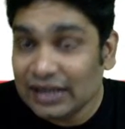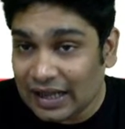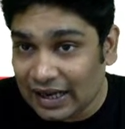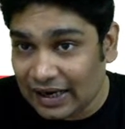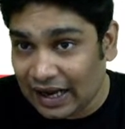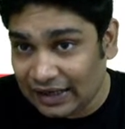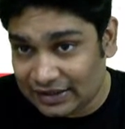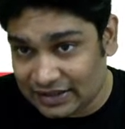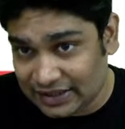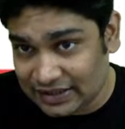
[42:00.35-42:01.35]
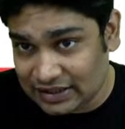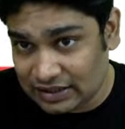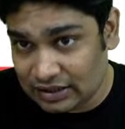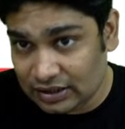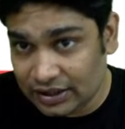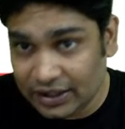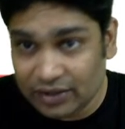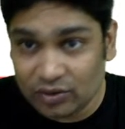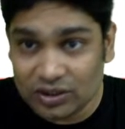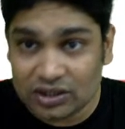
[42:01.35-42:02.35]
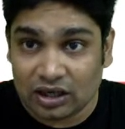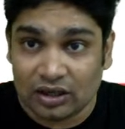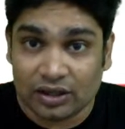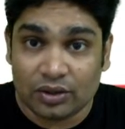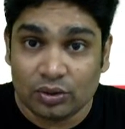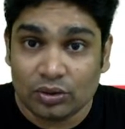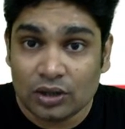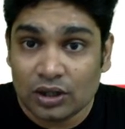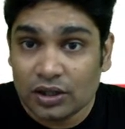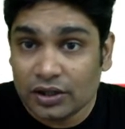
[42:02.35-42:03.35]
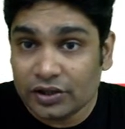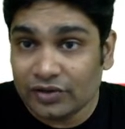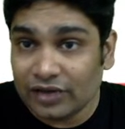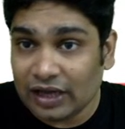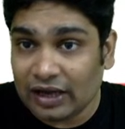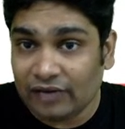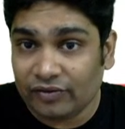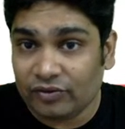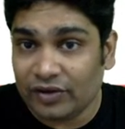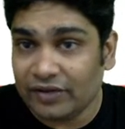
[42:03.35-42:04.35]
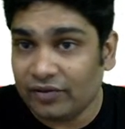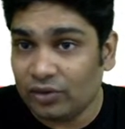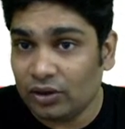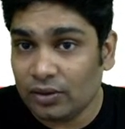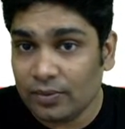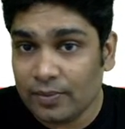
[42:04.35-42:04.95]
And at 6 equals 2, you will have 24